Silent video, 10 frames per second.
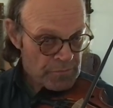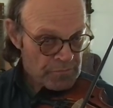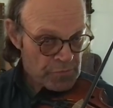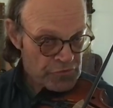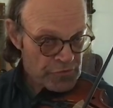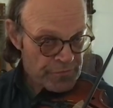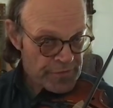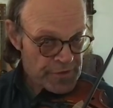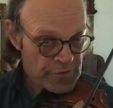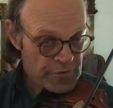Put
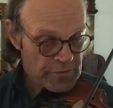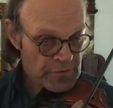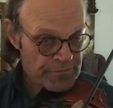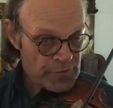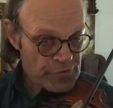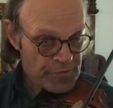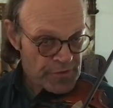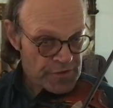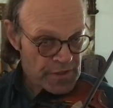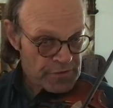your first finger
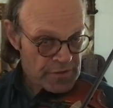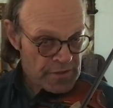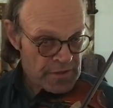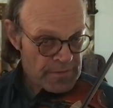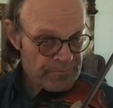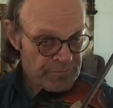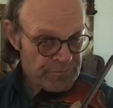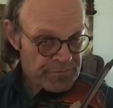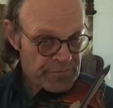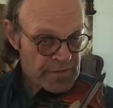down
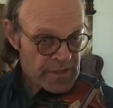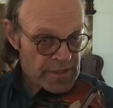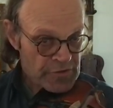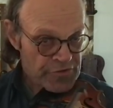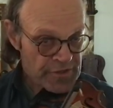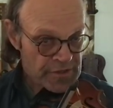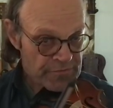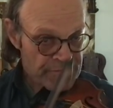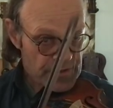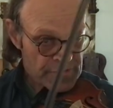and your second
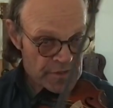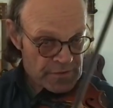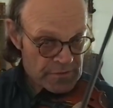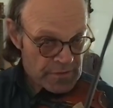finger down.